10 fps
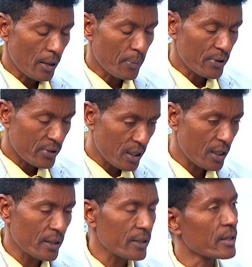
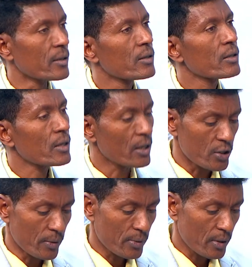particularly
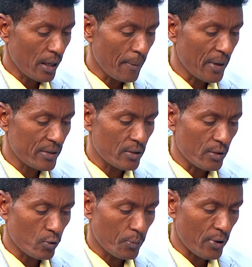Egypt,
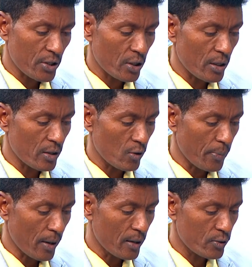Ambassador, to pressure
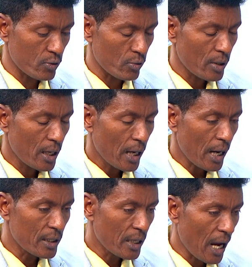Ethiopia into
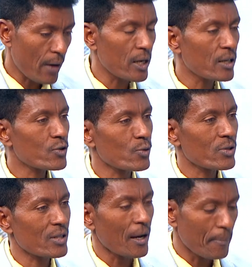adhering to
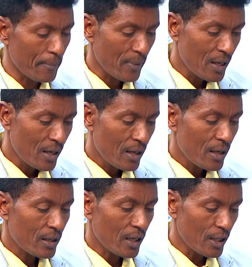some
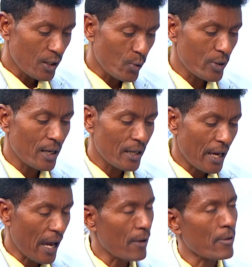
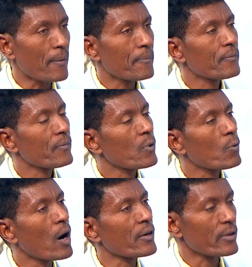colonial-era
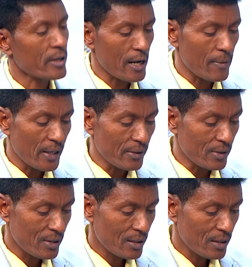water
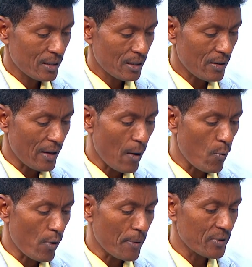agreements that
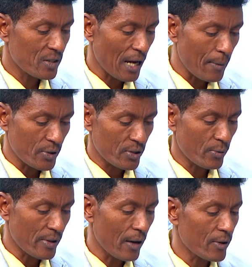were established
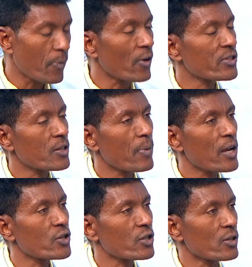without the
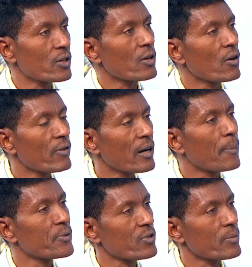participation of
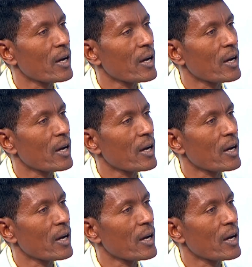upstream